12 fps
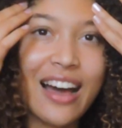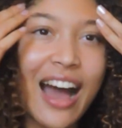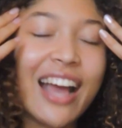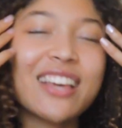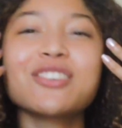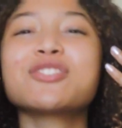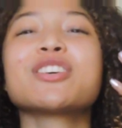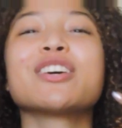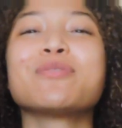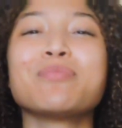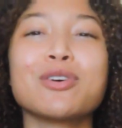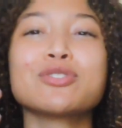I use
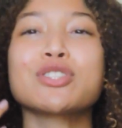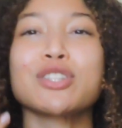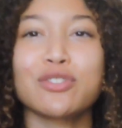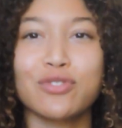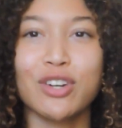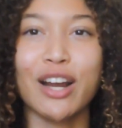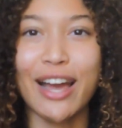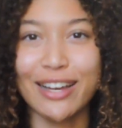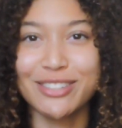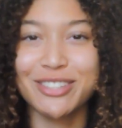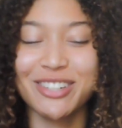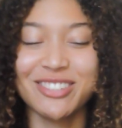it mostly for
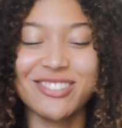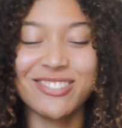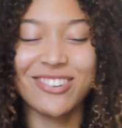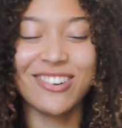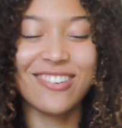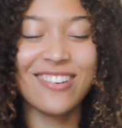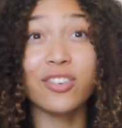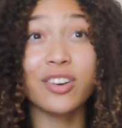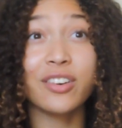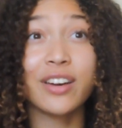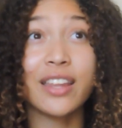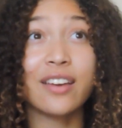edge control,
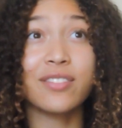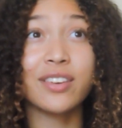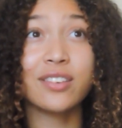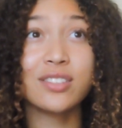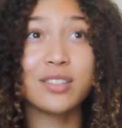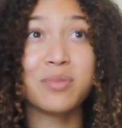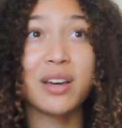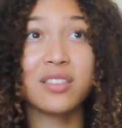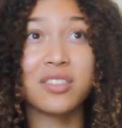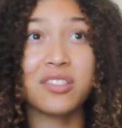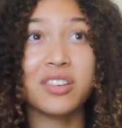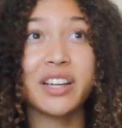and I've used
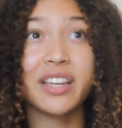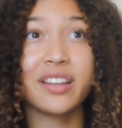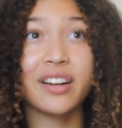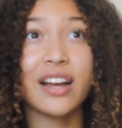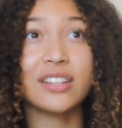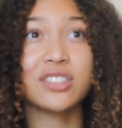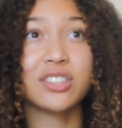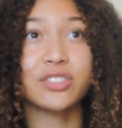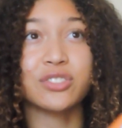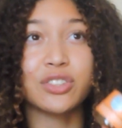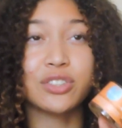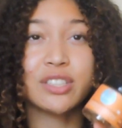about 3 other edge
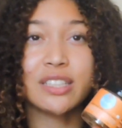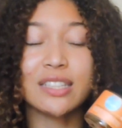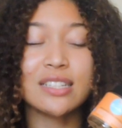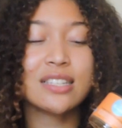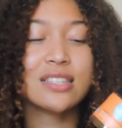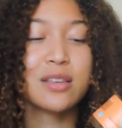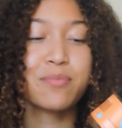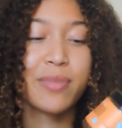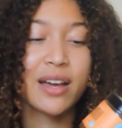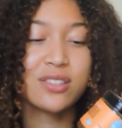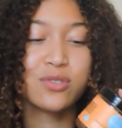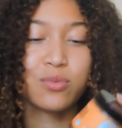controls, and this is the
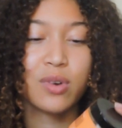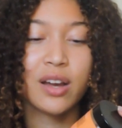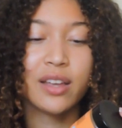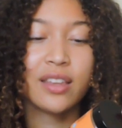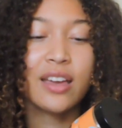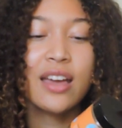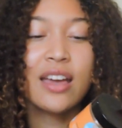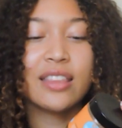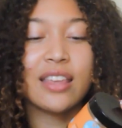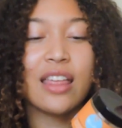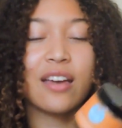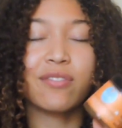best one
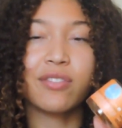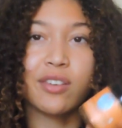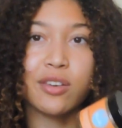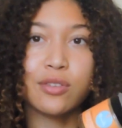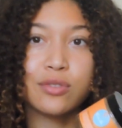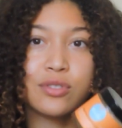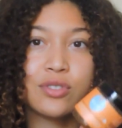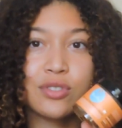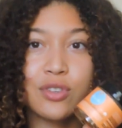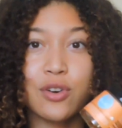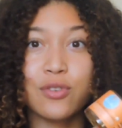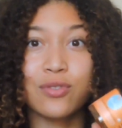that I've used so